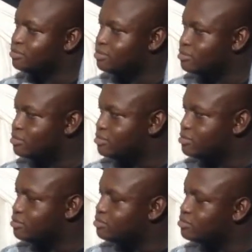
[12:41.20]

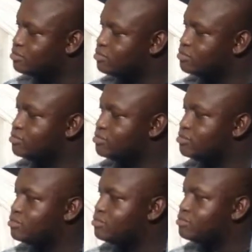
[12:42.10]

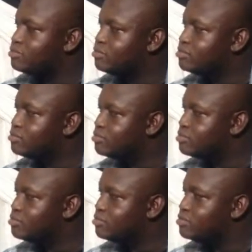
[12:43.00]

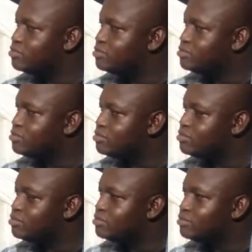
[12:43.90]

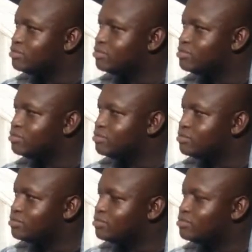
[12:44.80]

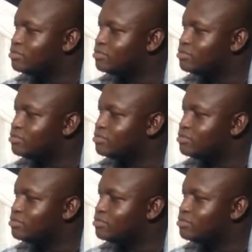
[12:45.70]
The person shown says nothing.